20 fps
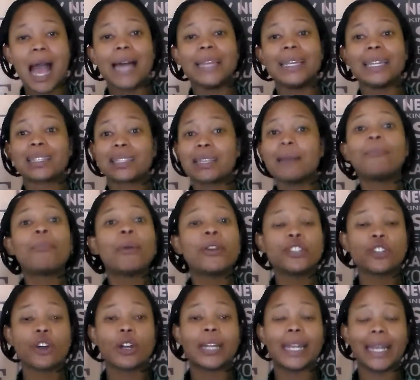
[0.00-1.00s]
And at some
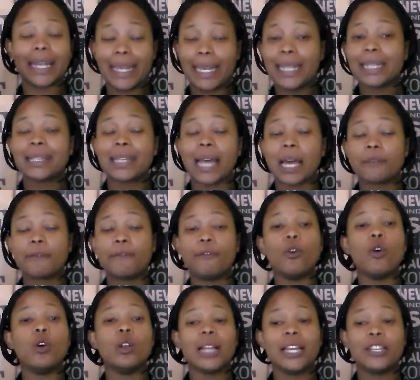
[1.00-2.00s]
point you're gonna hit that
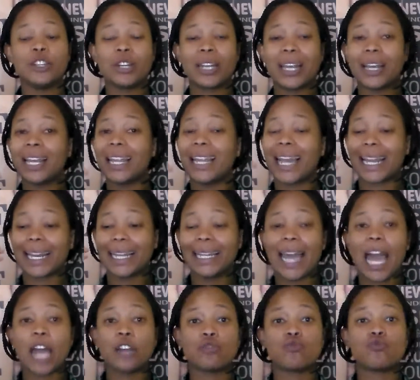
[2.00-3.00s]
fall and you're gonna like
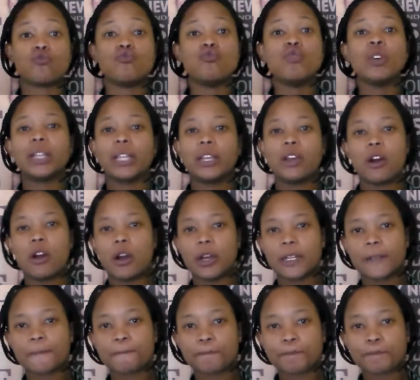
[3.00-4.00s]
land really
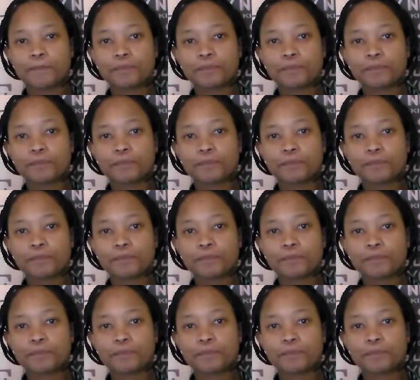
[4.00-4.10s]
hard.